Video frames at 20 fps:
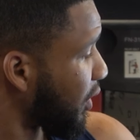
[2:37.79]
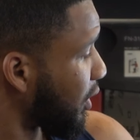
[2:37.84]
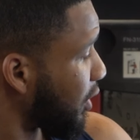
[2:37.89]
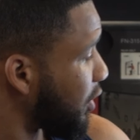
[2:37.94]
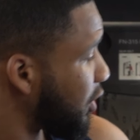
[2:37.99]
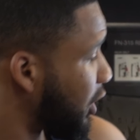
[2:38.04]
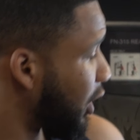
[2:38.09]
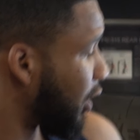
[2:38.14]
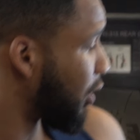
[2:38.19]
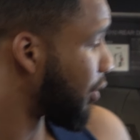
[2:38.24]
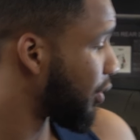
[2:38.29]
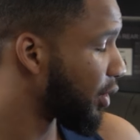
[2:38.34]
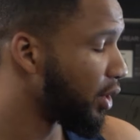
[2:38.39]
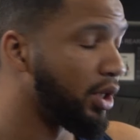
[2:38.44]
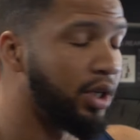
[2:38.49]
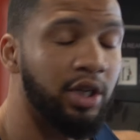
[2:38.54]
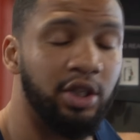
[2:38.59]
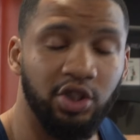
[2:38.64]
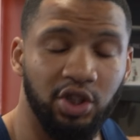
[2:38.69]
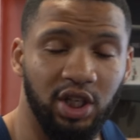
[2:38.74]
So
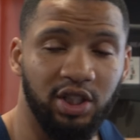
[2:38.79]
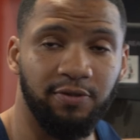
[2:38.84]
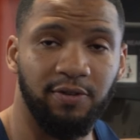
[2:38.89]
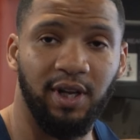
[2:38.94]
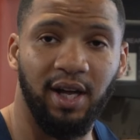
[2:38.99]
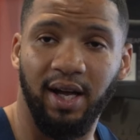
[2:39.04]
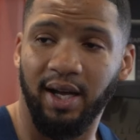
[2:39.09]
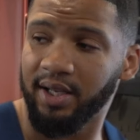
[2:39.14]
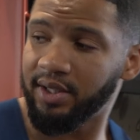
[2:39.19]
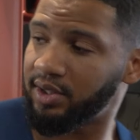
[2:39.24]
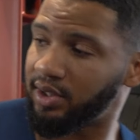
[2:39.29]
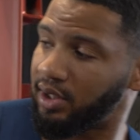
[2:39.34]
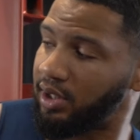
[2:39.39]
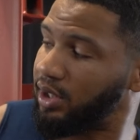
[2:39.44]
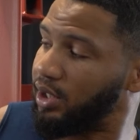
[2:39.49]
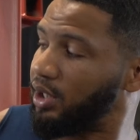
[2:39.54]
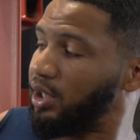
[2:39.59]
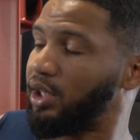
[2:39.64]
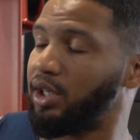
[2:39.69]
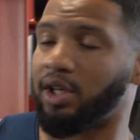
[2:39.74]
chest flies,
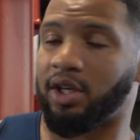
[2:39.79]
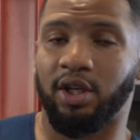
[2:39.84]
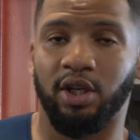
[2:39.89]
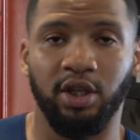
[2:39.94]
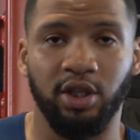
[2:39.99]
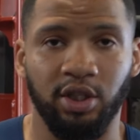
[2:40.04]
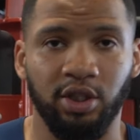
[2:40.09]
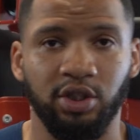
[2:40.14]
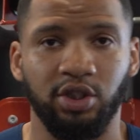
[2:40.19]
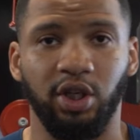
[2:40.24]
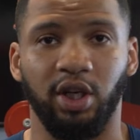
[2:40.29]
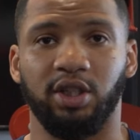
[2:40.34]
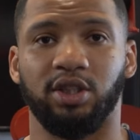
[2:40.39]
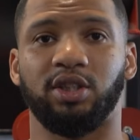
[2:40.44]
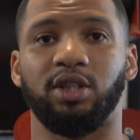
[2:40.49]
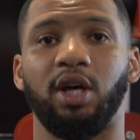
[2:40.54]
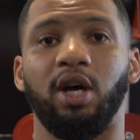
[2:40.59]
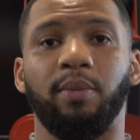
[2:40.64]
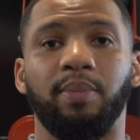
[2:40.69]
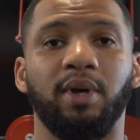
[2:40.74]

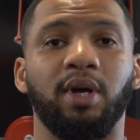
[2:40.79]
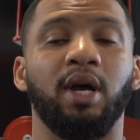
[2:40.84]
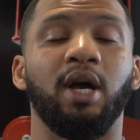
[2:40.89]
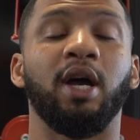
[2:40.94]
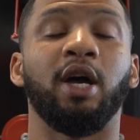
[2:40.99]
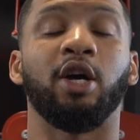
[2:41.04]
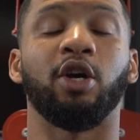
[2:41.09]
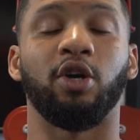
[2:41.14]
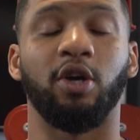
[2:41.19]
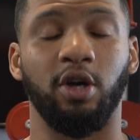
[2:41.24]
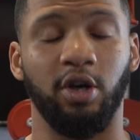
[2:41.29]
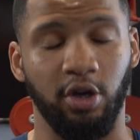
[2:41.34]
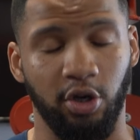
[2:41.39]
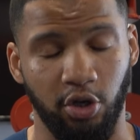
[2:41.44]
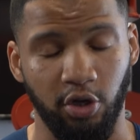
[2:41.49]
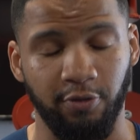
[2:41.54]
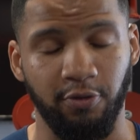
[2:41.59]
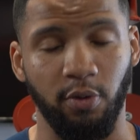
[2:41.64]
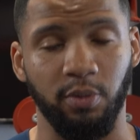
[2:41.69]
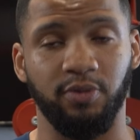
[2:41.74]
chest up.
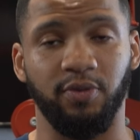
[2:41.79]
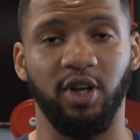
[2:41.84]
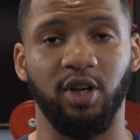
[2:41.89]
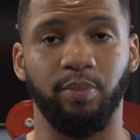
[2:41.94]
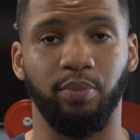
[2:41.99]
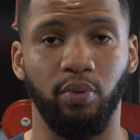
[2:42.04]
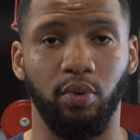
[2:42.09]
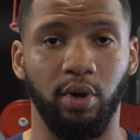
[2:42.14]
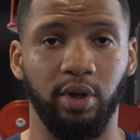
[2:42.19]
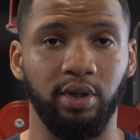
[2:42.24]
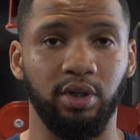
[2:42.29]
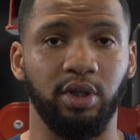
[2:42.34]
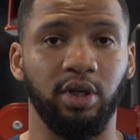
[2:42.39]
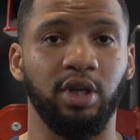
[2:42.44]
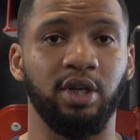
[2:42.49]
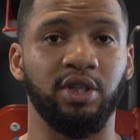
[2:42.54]
Good form is very important.